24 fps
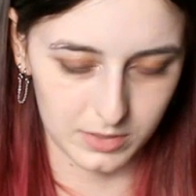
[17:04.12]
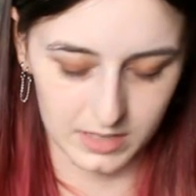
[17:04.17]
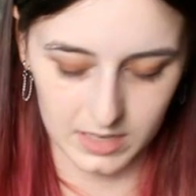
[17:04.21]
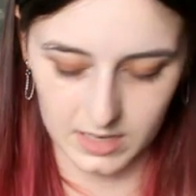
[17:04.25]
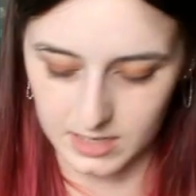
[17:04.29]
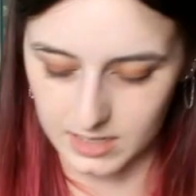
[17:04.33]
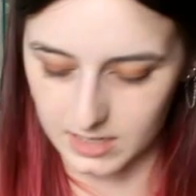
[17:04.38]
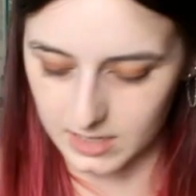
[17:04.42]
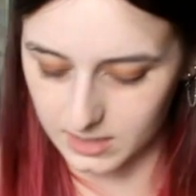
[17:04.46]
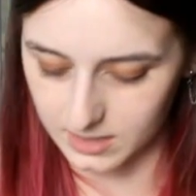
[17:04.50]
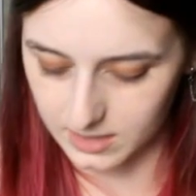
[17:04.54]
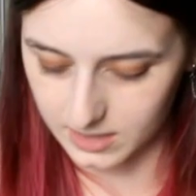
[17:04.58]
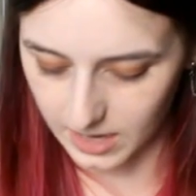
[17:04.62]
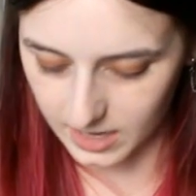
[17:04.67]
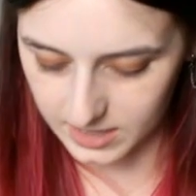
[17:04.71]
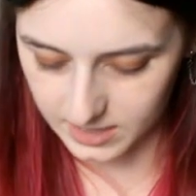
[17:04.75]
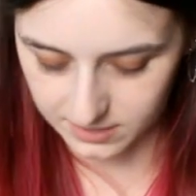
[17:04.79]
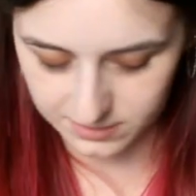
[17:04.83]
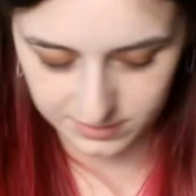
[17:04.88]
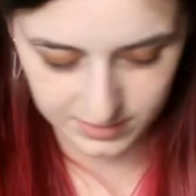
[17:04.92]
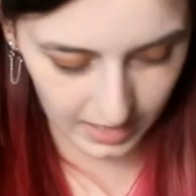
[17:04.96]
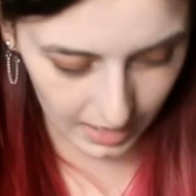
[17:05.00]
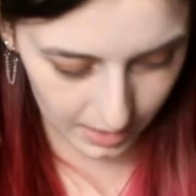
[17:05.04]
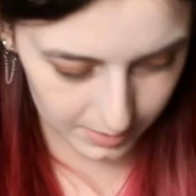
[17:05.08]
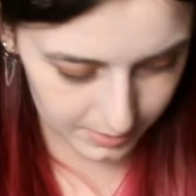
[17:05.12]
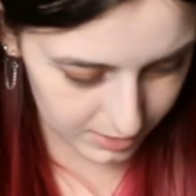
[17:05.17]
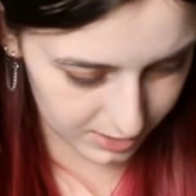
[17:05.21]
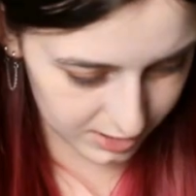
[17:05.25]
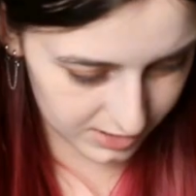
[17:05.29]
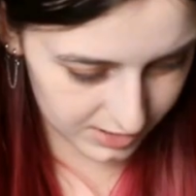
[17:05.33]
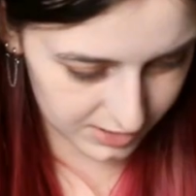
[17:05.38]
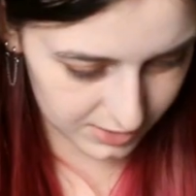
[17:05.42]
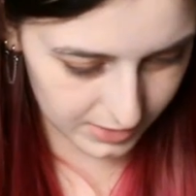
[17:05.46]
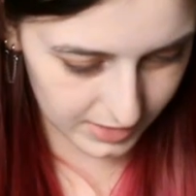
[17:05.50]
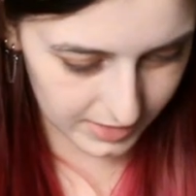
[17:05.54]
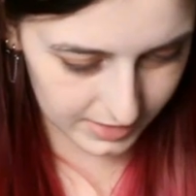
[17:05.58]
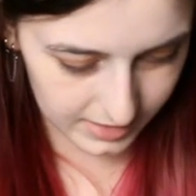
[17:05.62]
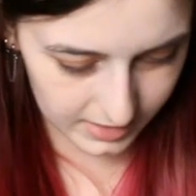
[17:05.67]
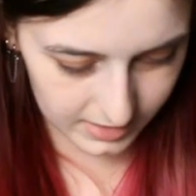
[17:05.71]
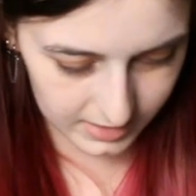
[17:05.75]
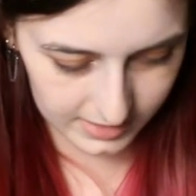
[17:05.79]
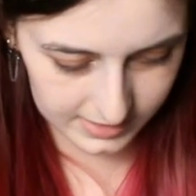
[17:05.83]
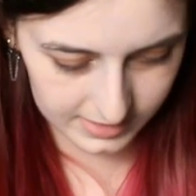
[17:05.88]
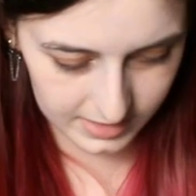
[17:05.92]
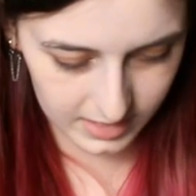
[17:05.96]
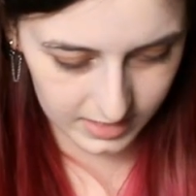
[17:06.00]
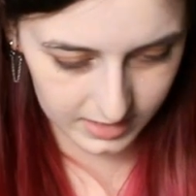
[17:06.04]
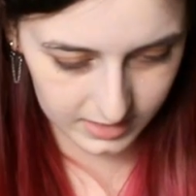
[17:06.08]
with any kind of damages or anything
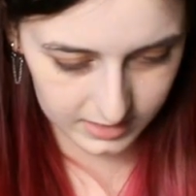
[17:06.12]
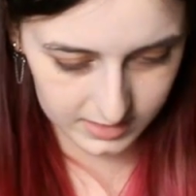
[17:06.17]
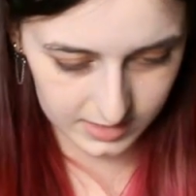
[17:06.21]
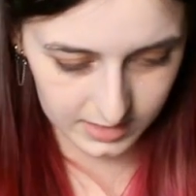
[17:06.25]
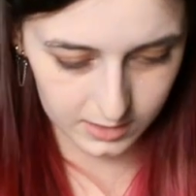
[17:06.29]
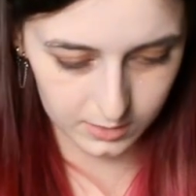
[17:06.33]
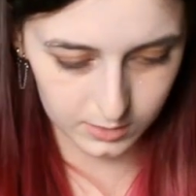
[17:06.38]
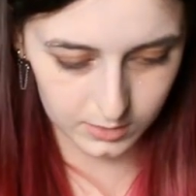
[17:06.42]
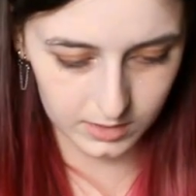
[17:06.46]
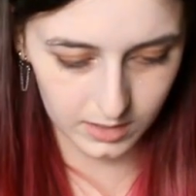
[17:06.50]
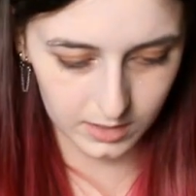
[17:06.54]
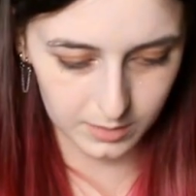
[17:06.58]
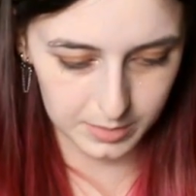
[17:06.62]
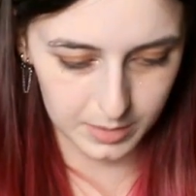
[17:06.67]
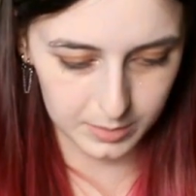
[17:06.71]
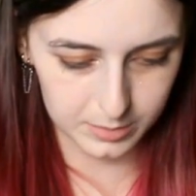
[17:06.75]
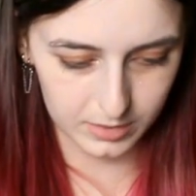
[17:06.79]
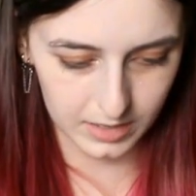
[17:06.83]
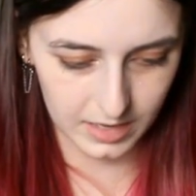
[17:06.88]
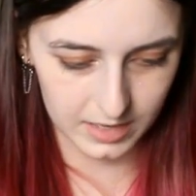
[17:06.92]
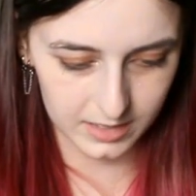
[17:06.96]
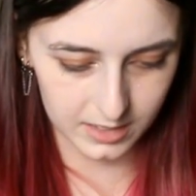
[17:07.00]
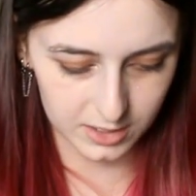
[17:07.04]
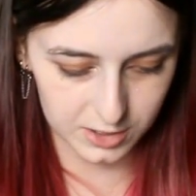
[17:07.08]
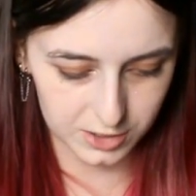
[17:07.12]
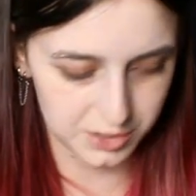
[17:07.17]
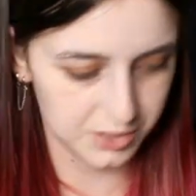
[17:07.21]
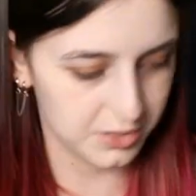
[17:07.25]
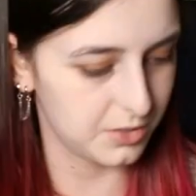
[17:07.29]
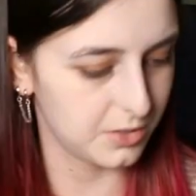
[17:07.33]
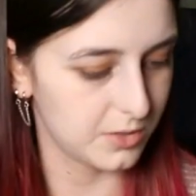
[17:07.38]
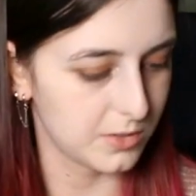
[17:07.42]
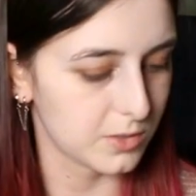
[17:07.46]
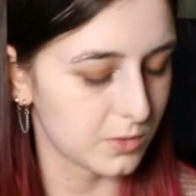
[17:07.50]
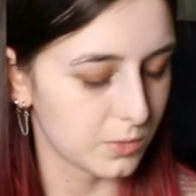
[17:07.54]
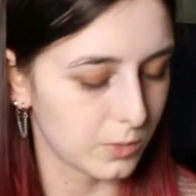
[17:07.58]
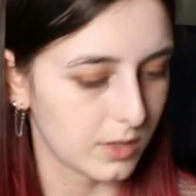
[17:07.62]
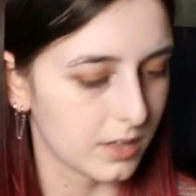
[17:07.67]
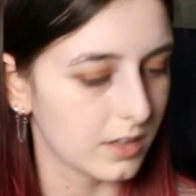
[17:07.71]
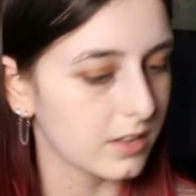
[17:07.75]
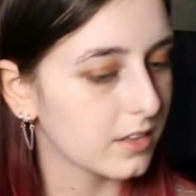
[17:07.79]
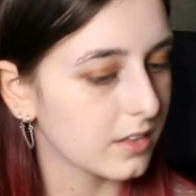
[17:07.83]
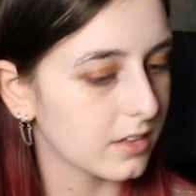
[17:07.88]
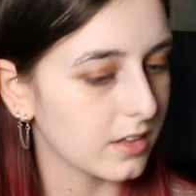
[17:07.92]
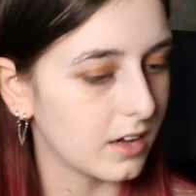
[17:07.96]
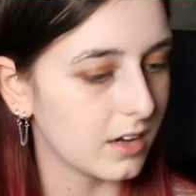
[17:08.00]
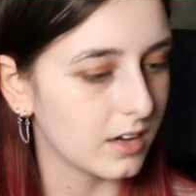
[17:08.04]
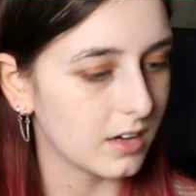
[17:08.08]
like that, because I know a lot of people had issues
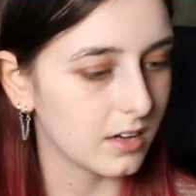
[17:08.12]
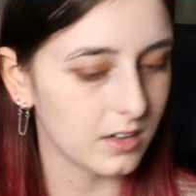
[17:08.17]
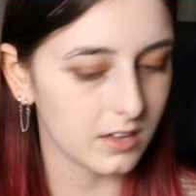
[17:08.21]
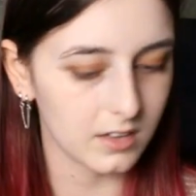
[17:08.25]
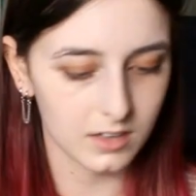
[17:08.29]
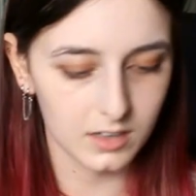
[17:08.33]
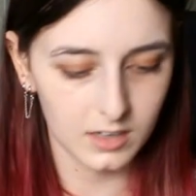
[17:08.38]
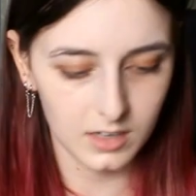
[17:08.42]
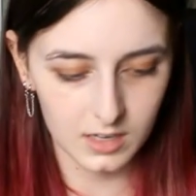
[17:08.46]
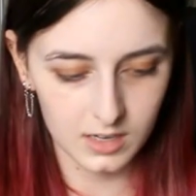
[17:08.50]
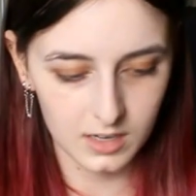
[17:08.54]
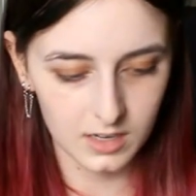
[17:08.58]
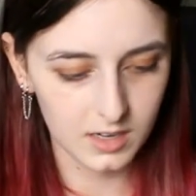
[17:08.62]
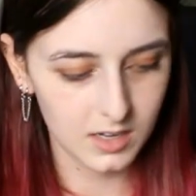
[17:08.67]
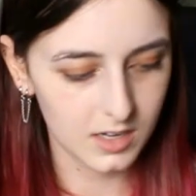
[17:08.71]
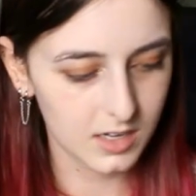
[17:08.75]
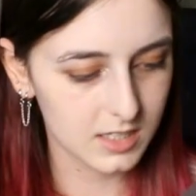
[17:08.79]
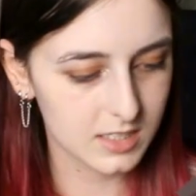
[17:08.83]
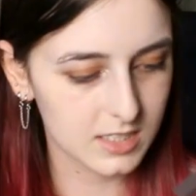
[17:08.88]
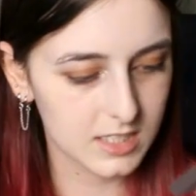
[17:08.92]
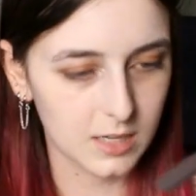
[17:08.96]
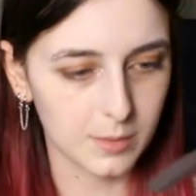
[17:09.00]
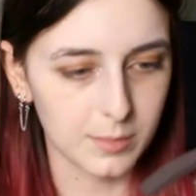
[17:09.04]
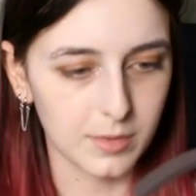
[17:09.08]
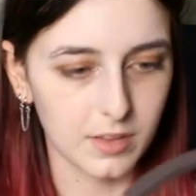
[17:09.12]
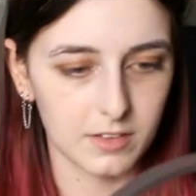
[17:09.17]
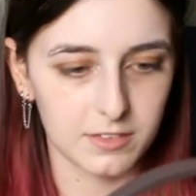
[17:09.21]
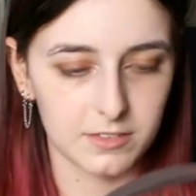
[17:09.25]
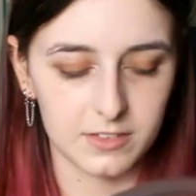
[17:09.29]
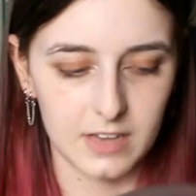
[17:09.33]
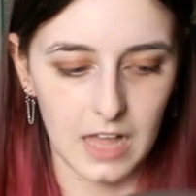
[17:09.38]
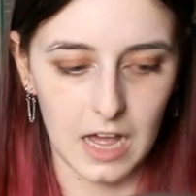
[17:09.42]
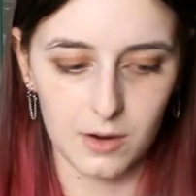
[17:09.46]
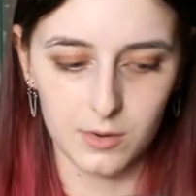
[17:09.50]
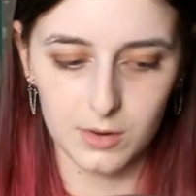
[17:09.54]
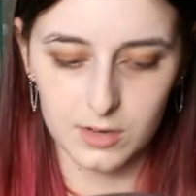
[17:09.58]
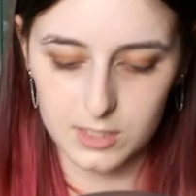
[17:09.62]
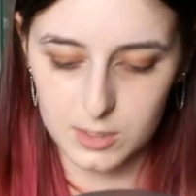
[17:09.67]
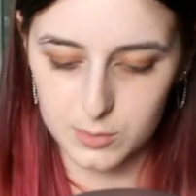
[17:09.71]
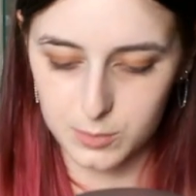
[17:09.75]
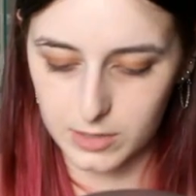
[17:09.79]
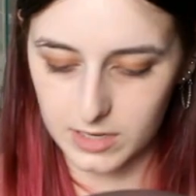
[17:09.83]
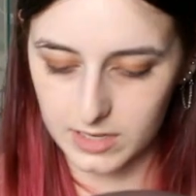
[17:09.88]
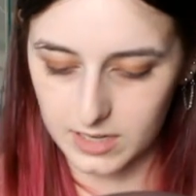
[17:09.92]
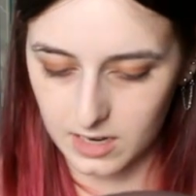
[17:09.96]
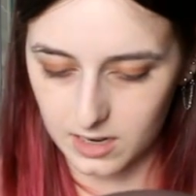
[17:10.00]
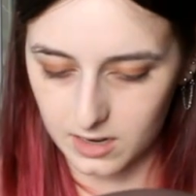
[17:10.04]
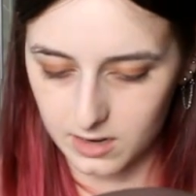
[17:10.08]
with some of the flowers
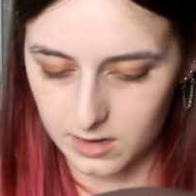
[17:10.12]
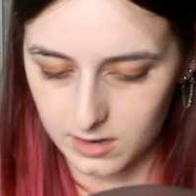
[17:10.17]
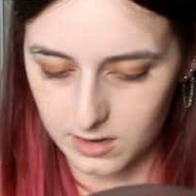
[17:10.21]
breaking